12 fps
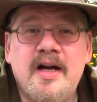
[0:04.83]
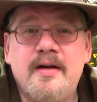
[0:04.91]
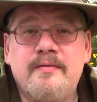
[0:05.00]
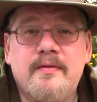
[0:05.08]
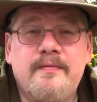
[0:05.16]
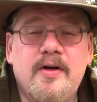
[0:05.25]

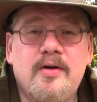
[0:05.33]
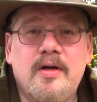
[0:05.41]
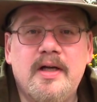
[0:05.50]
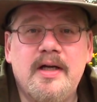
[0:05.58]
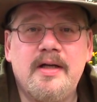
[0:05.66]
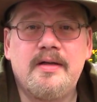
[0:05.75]
have a
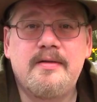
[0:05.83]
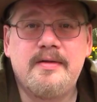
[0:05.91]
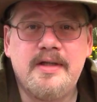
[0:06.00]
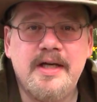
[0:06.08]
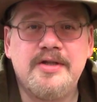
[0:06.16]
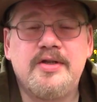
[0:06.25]
fairly
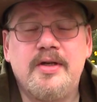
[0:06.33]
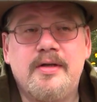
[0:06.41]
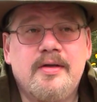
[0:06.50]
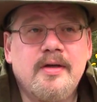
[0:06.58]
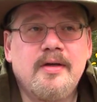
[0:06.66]
decent